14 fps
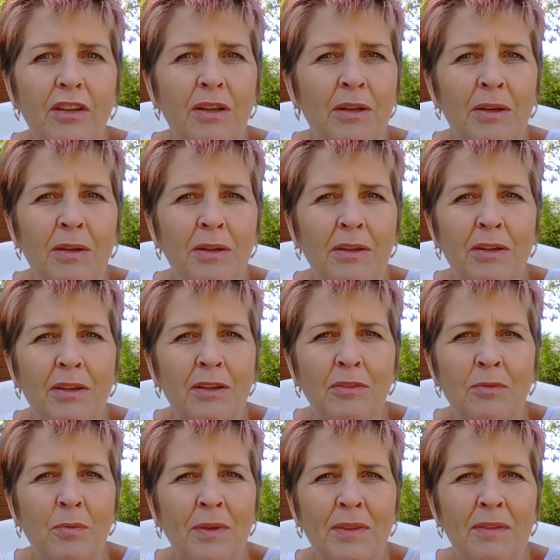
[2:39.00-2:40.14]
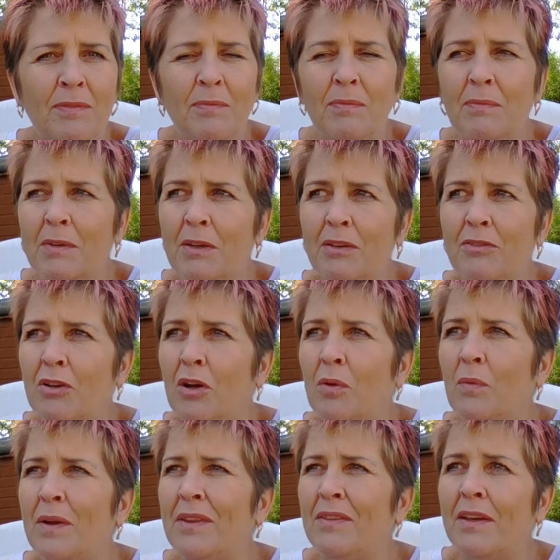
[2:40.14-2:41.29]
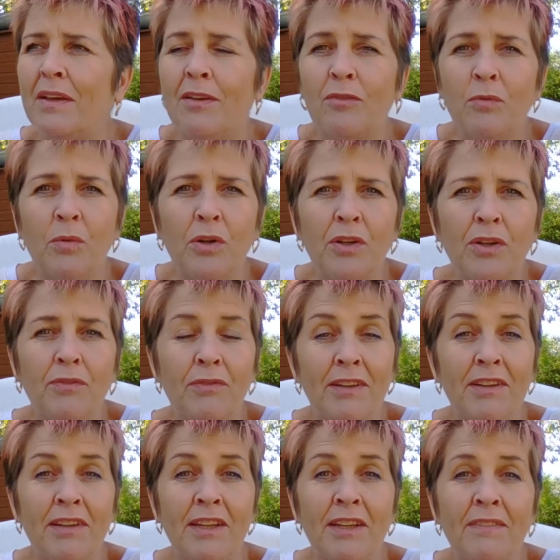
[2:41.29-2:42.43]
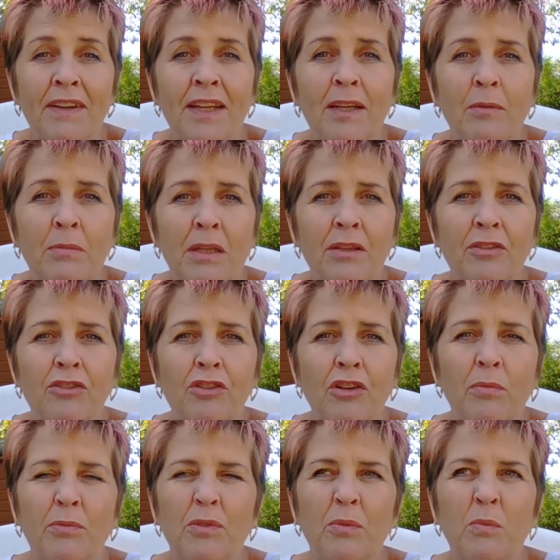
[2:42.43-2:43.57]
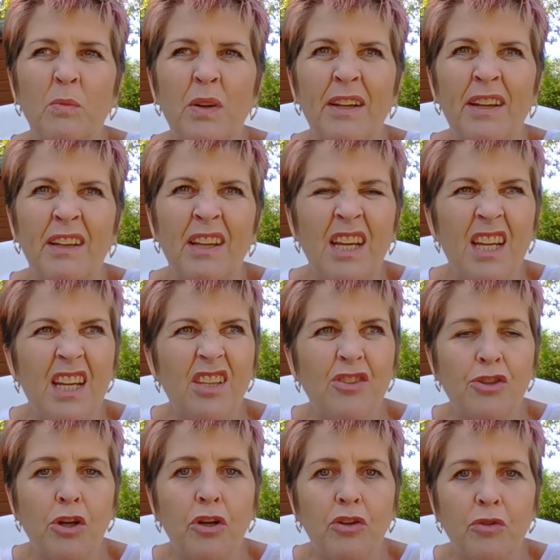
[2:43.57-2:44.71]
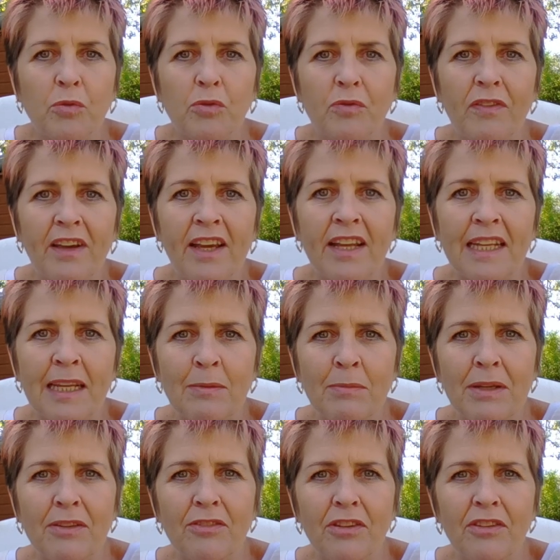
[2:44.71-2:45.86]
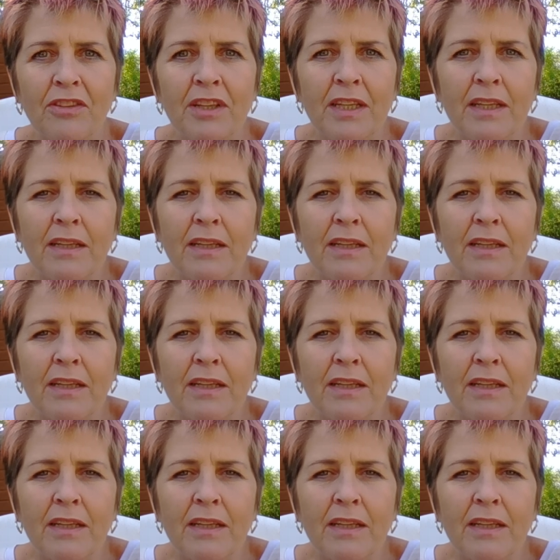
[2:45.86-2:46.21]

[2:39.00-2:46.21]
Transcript: ago when things weren't readily available in shops and where choice was fairly limited.